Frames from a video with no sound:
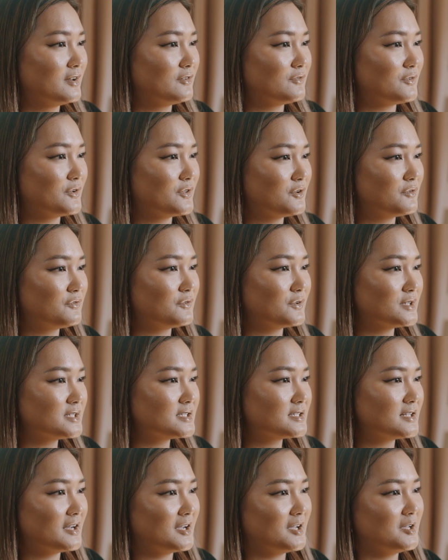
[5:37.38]
For the
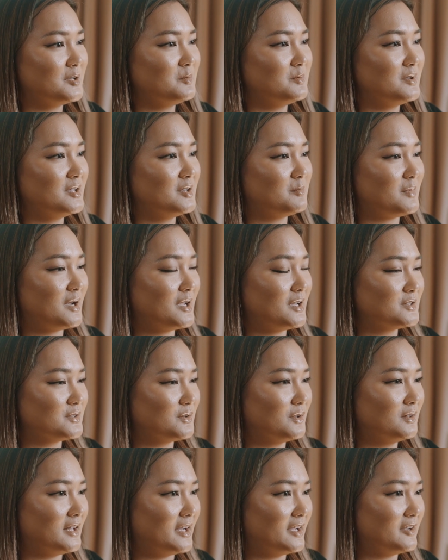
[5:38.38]
first time in my
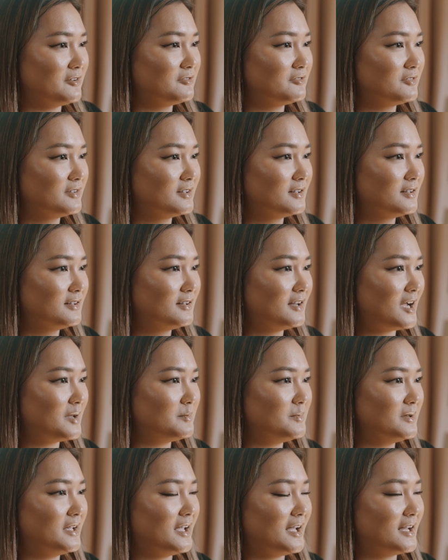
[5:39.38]
adult life,
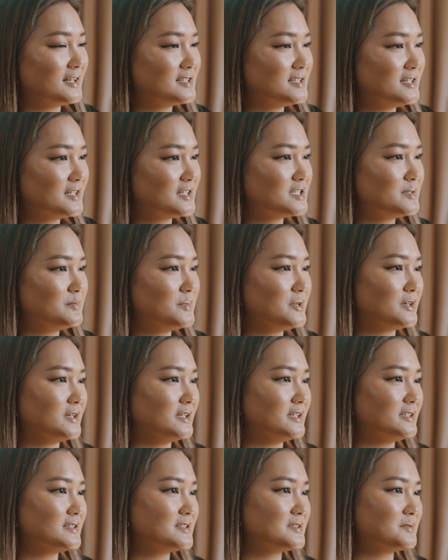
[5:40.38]
I began to
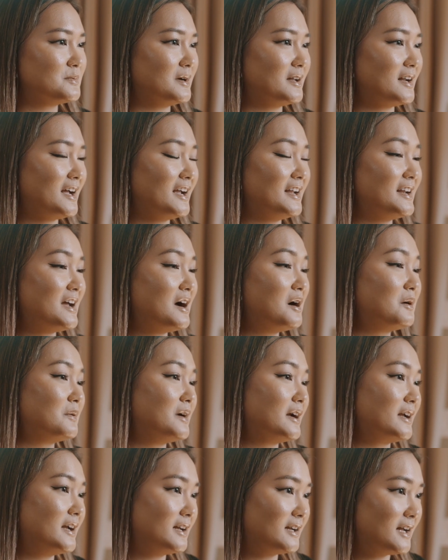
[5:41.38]
experience what I now
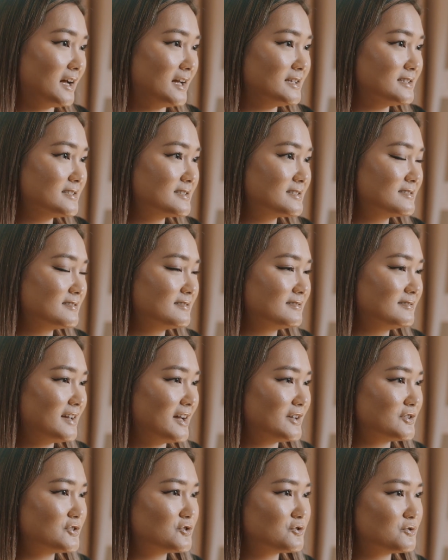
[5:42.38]
recognize
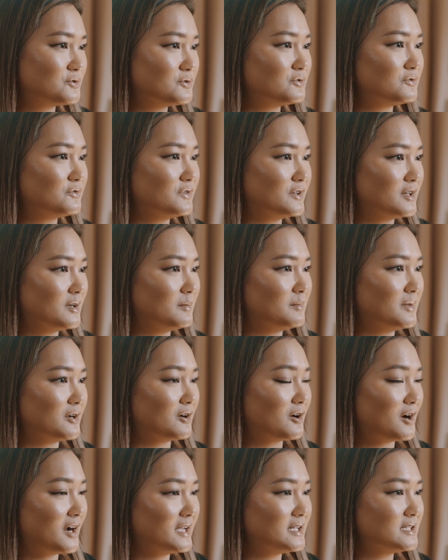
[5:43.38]
as true freedom
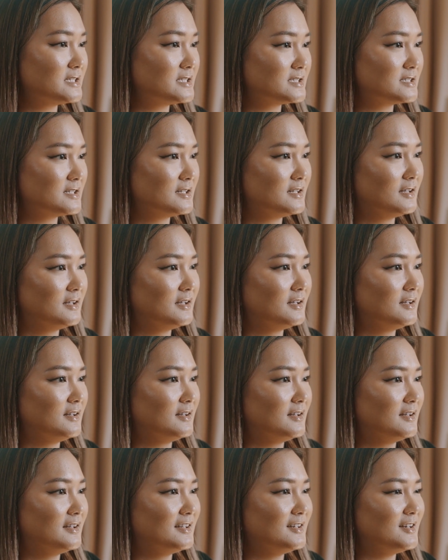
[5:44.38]
in Christ.
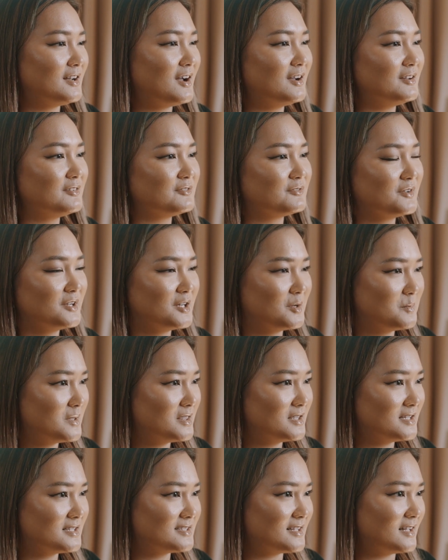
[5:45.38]
Not freedom
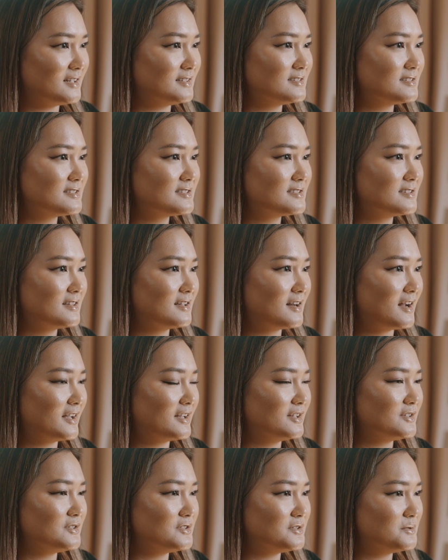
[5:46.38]
in the sense that I
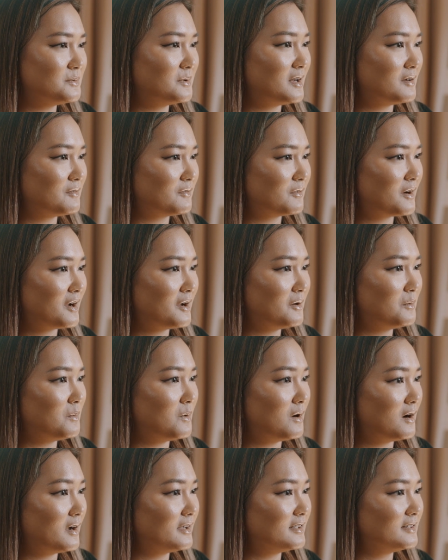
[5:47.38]
can do whatever I
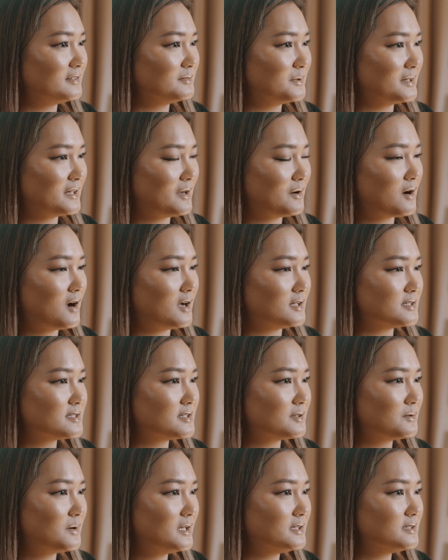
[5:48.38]
want without
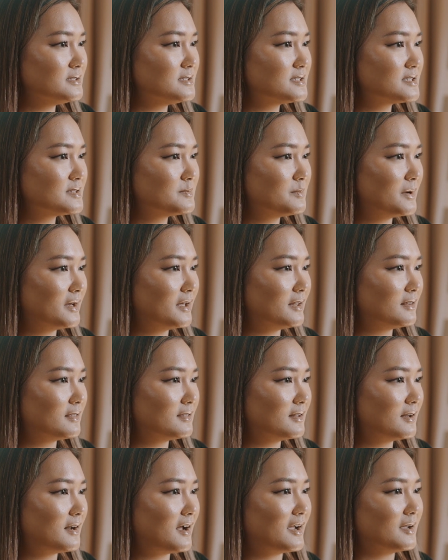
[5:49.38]
consequence,
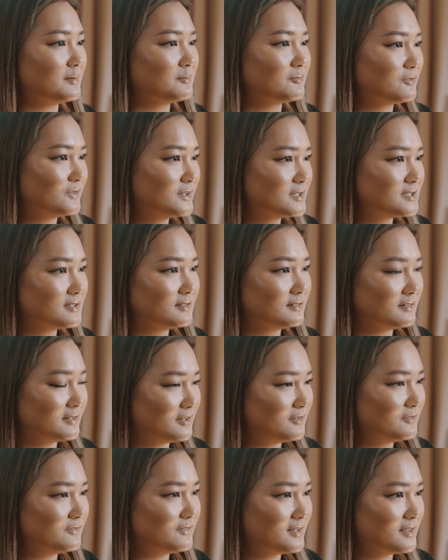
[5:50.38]
but that I am free to
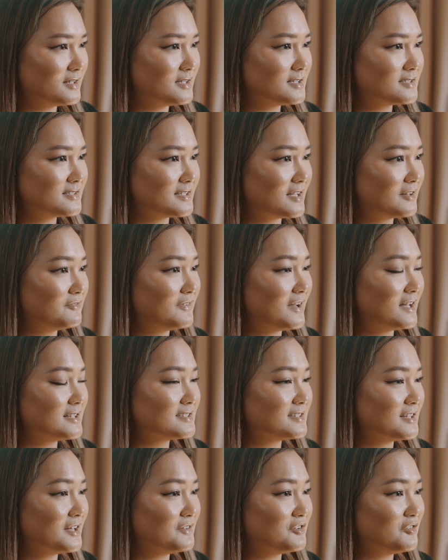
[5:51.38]
live in the
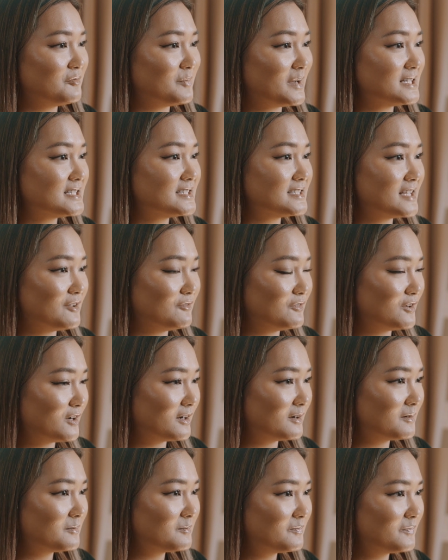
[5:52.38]
steadfast love of my
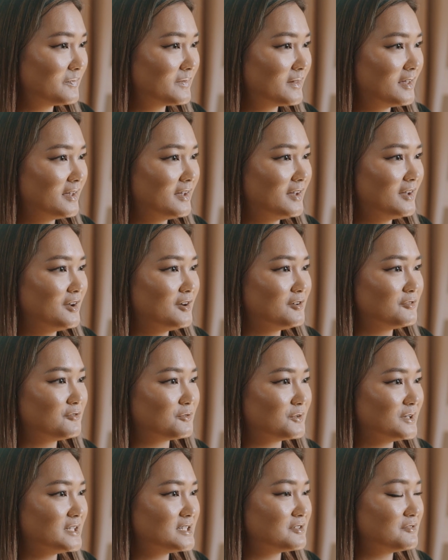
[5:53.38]
Savior,
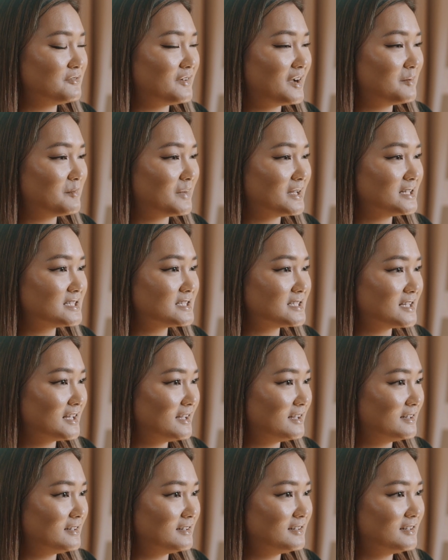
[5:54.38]
free to fight my
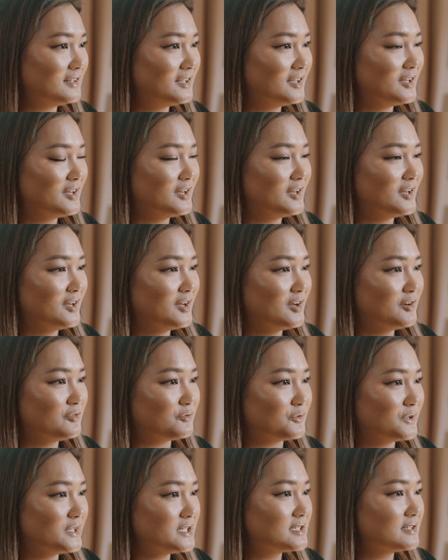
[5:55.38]
sin,
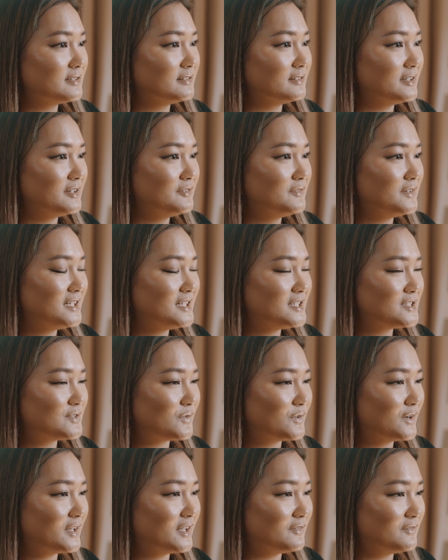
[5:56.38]
free to live in His
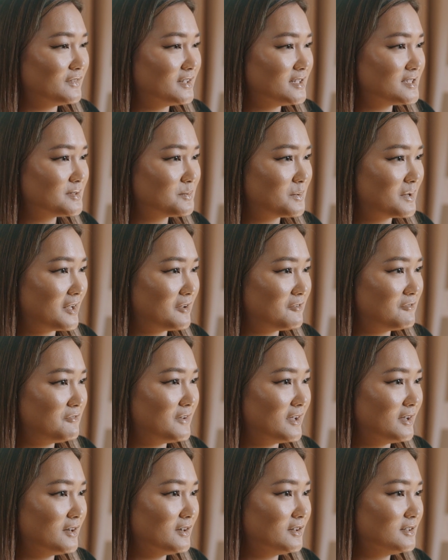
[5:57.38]
forgiveness when I
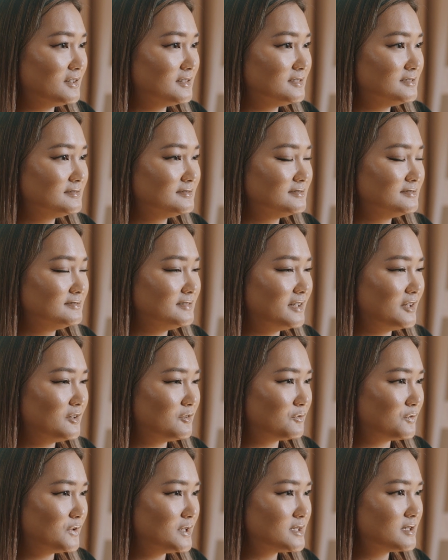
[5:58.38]
fail,
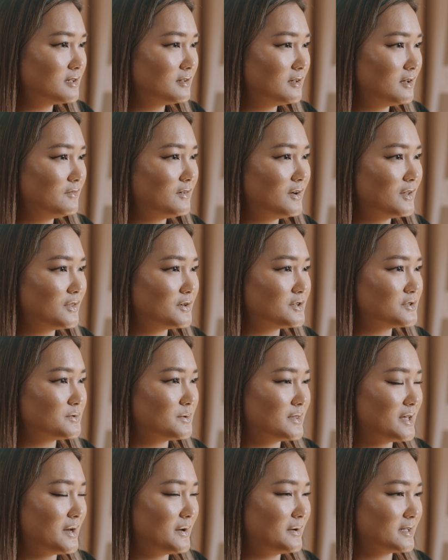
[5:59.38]
and free to love others
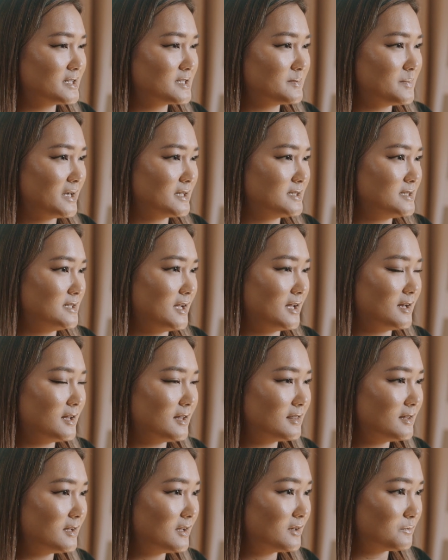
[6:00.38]
without expecting
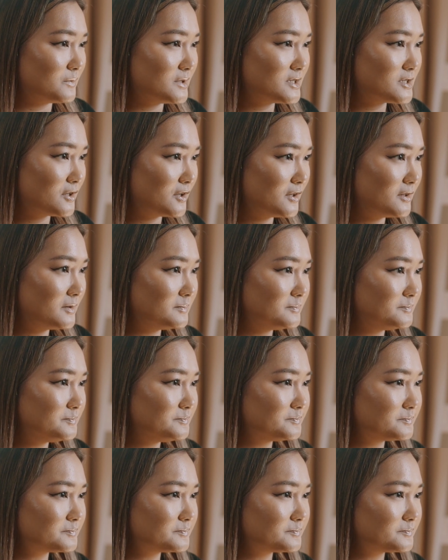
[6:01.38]
anything in return.